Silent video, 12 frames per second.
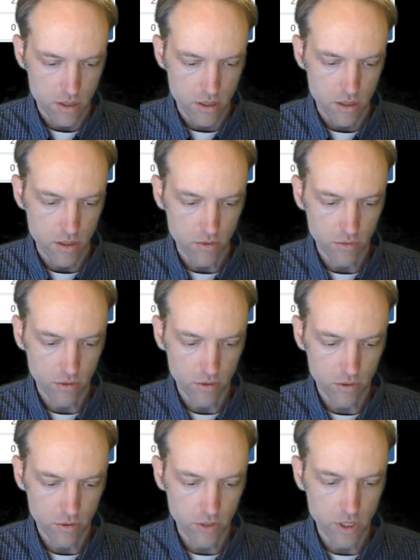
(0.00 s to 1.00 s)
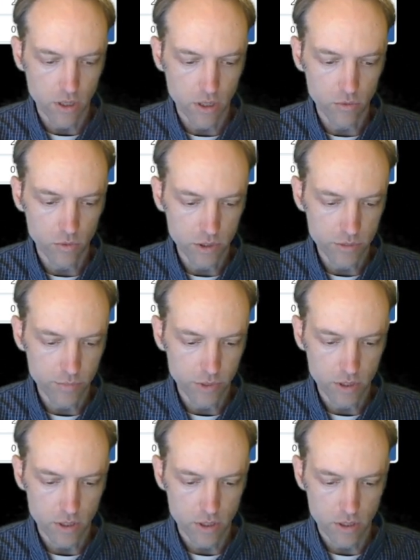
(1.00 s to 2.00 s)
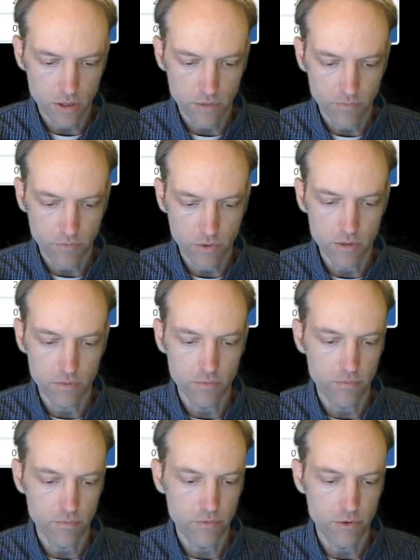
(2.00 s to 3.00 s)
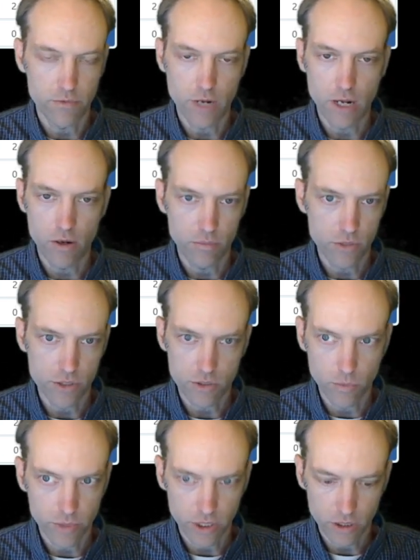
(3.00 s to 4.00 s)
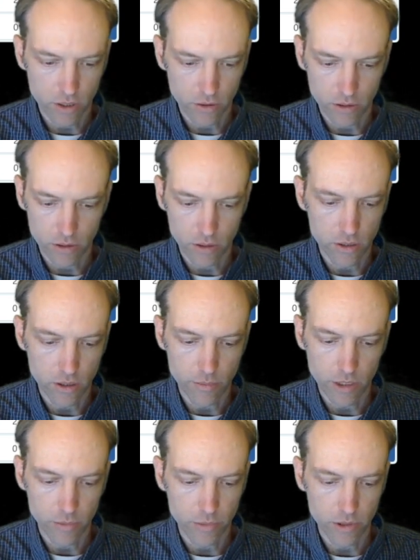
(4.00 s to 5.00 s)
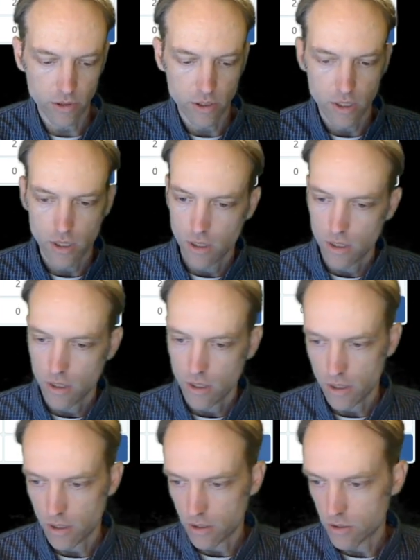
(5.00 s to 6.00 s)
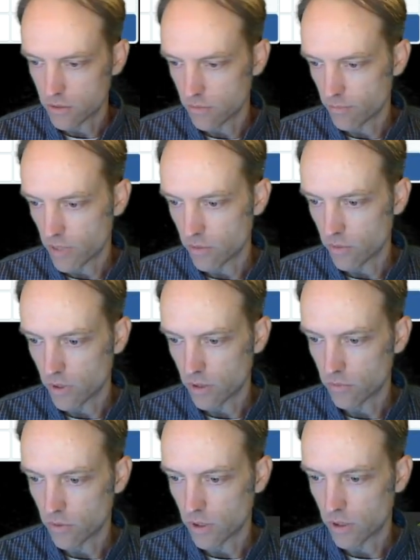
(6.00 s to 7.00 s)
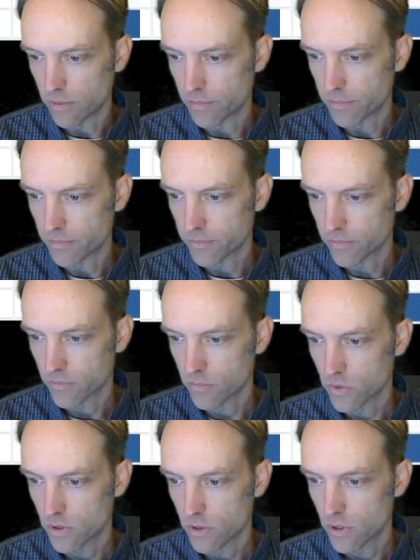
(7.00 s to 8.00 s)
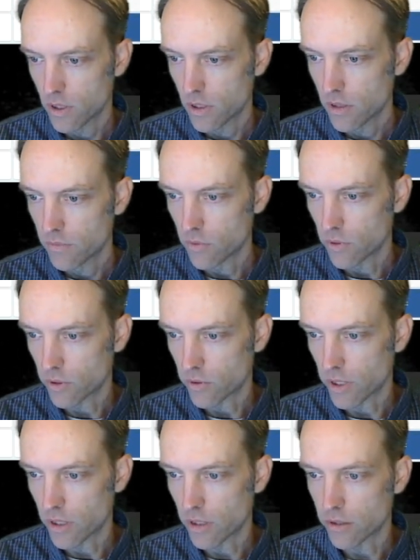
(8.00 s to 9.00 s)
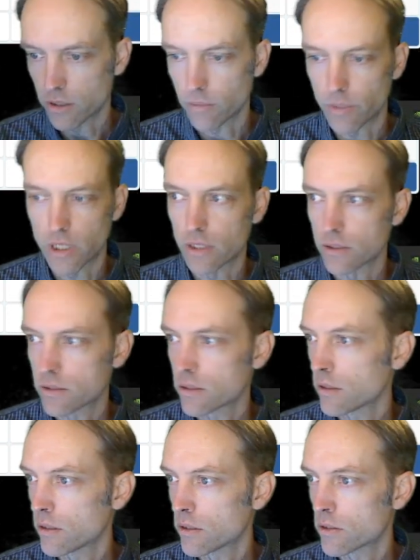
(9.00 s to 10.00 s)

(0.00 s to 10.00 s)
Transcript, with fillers: you know, create other ones, but for the for now I'm just opening calculator on my computer. Uh, you, by the way, you uh, if you want to create other commands, you just